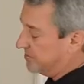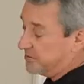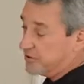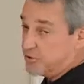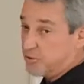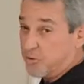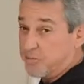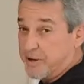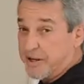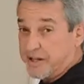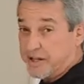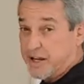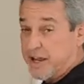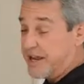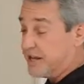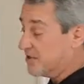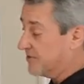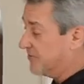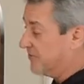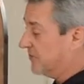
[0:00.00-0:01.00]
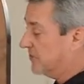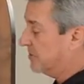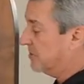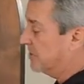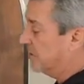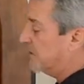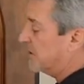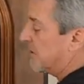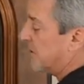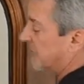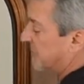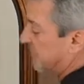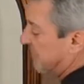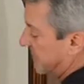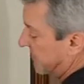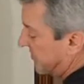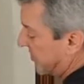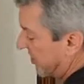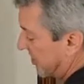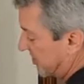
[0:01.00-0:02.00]
the dual pane glass
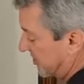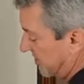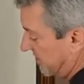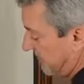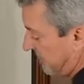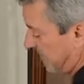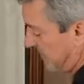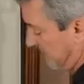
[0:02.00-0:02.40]
free of dust and